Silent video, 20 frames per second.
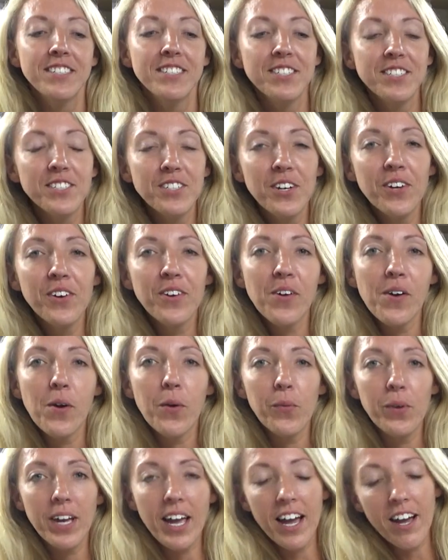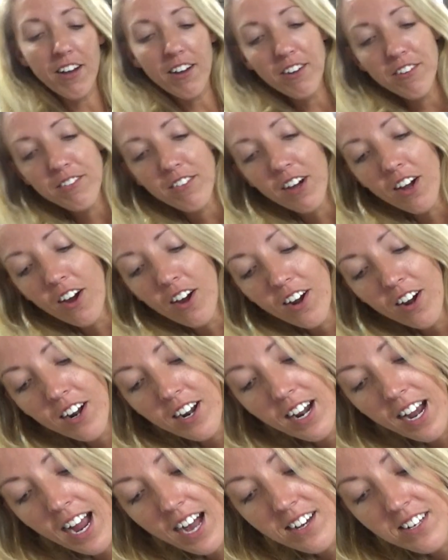So we have
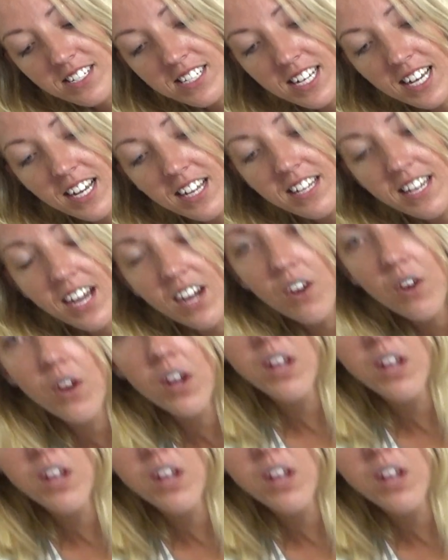our outside now